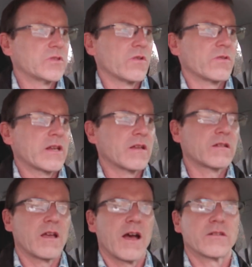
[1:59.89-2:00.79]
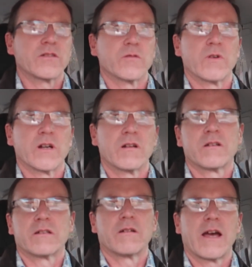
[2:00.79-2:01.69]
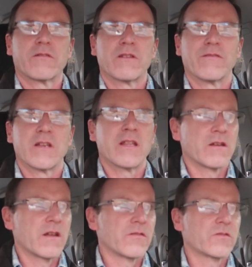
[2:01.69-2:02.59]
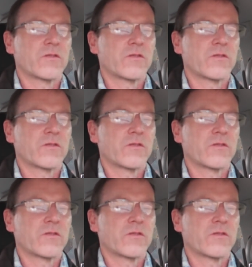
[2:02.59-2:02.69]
So then it got to where I don't even need another